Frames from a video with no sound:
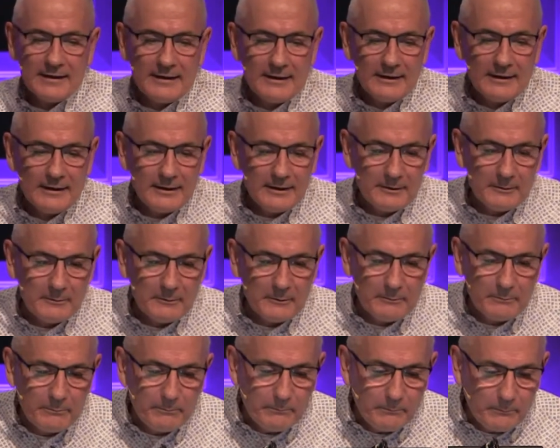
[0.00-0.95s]
Uh,
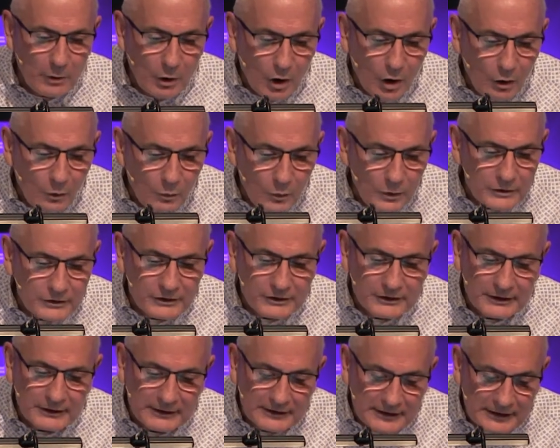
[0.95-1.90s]
Paul wants
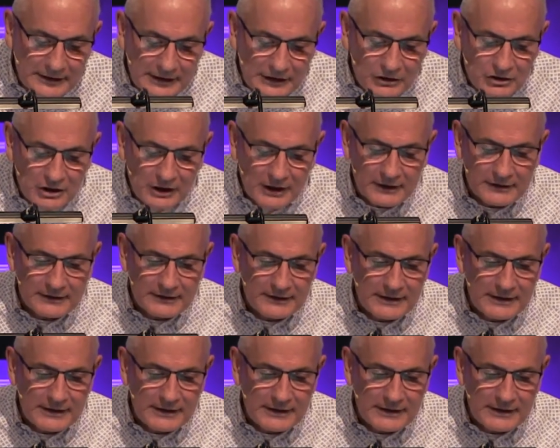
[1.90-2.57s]
to teach us